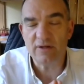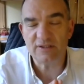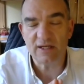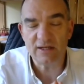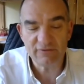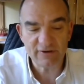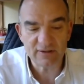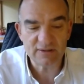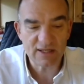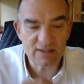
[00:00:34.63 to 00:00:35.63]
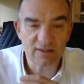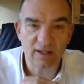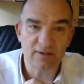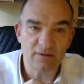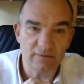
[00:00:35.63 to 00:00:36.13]
significant detail
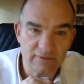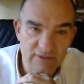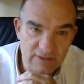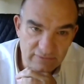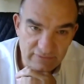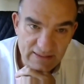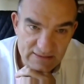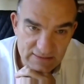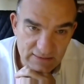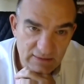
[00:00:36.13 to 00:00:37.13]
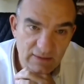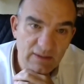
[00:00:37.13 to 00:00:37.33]
at the University of Leicester